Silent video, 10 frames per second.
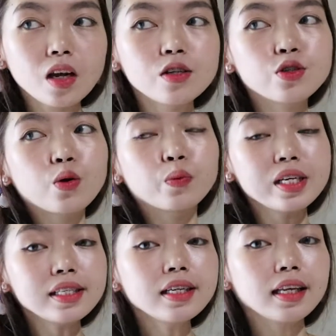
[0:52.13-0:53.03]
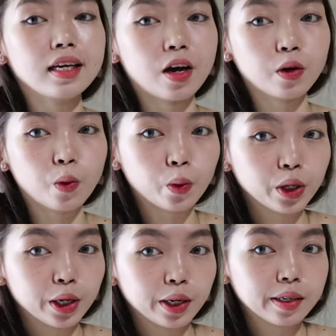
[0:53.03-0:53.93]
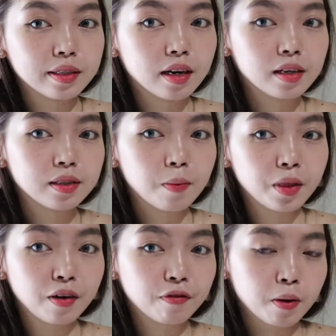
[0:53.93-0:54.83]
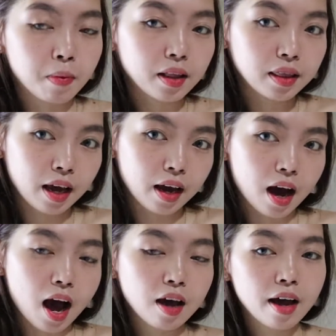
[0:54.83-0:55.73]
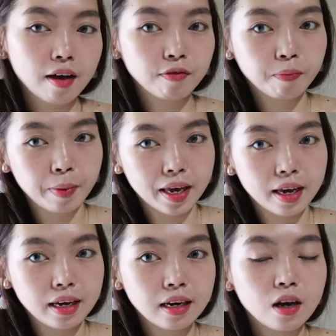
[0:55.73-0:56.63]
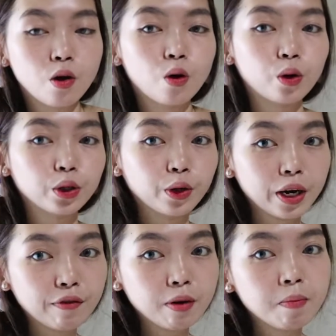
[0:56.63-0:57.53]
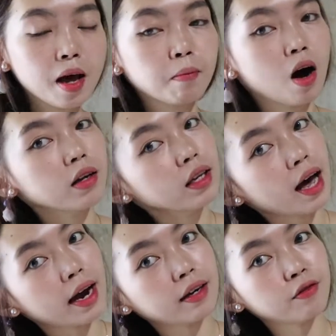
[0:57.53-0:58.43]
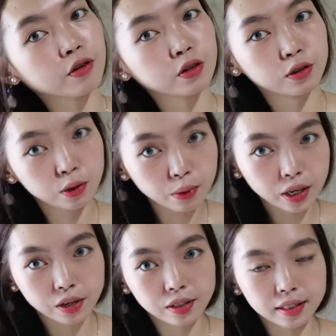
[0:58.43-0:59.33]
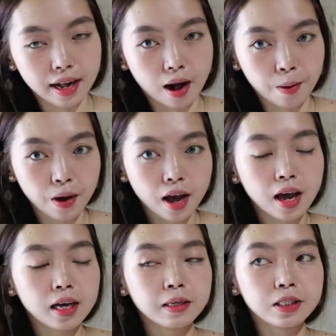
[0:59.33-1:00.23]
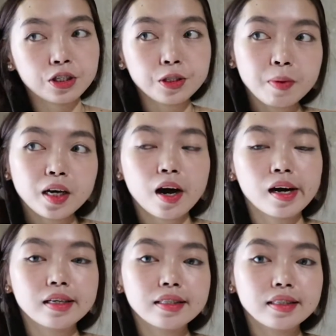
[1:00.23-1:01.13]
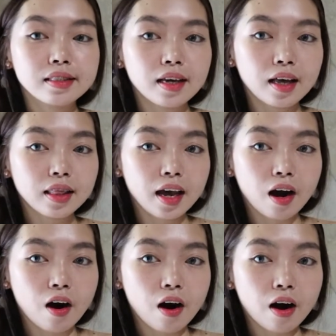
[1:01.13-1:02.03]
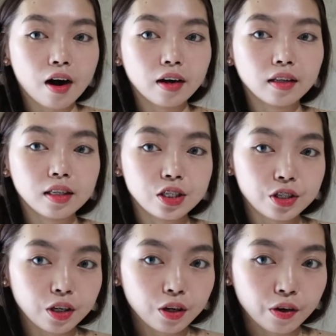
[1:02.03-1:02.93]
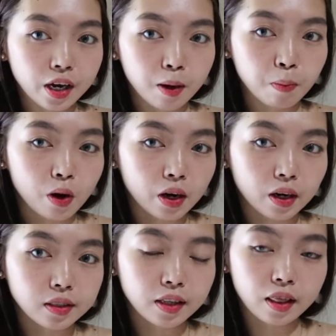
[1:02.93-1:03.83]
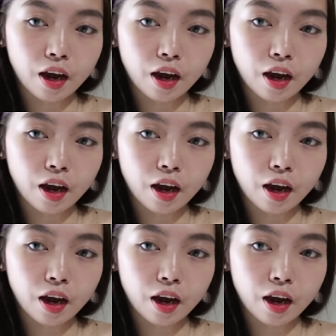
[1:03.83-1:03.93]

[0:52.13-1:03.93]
So recently I ordered something from Althea. I have been ordering from them online for 2 years now just because they are legit Korean products and